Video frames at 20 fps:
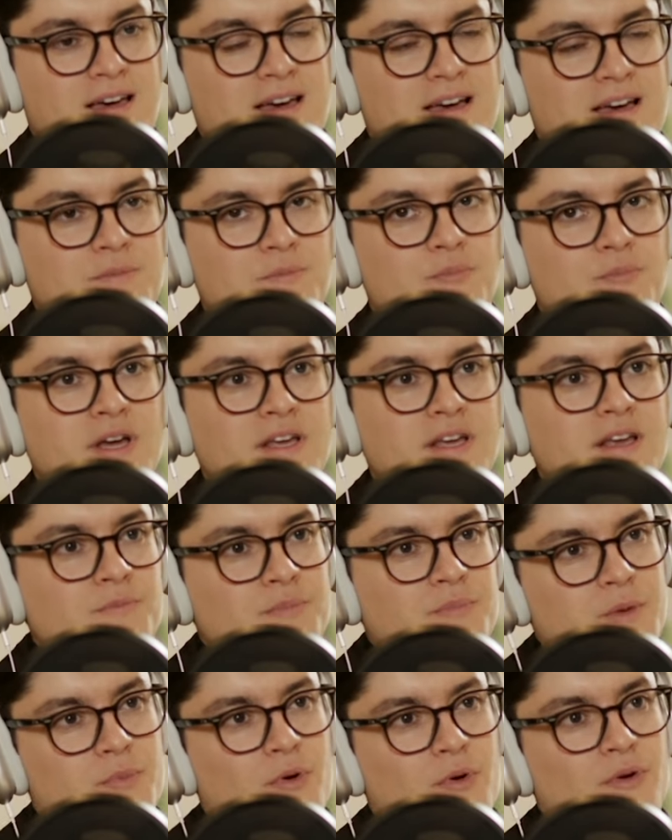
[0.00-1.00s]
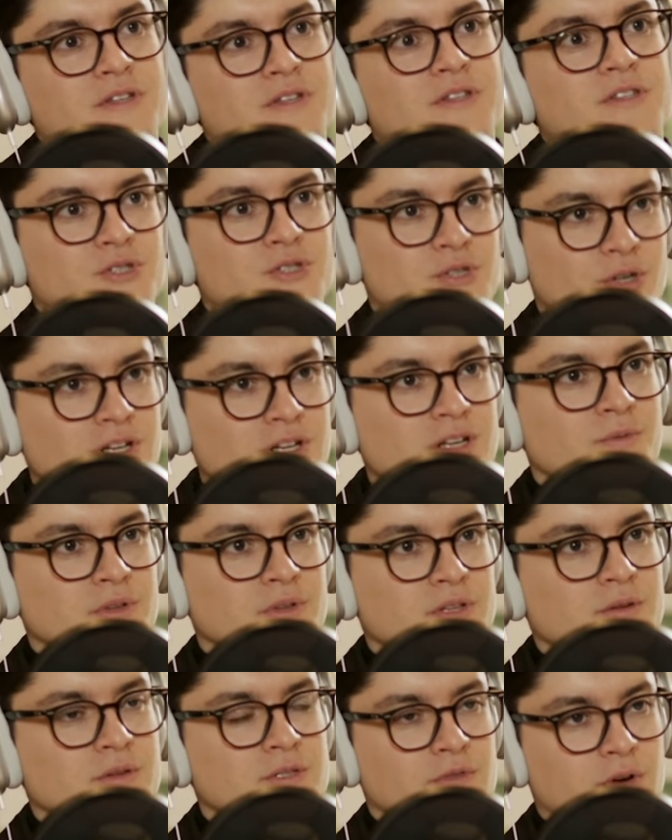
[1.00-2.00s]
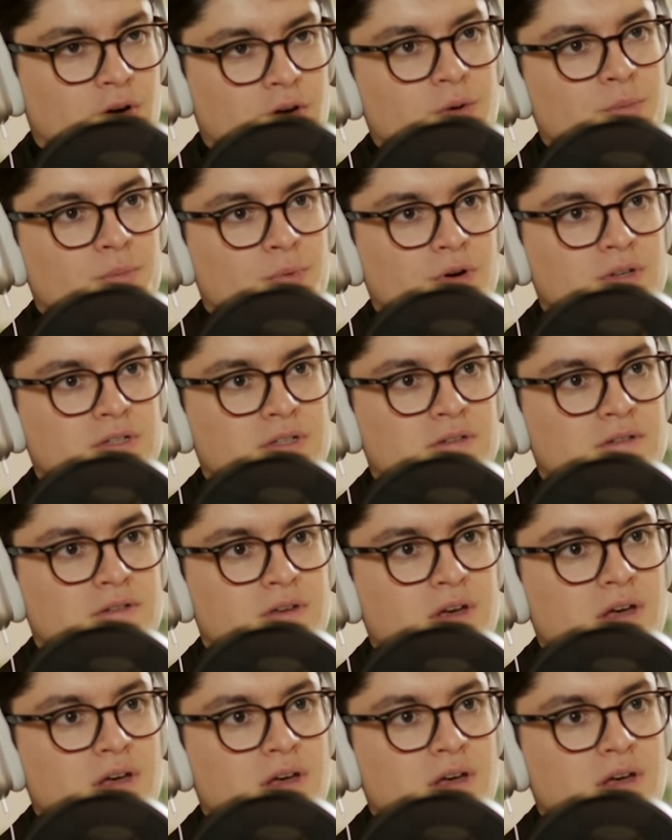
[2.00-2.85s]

and bringing people in this journey with you is very important.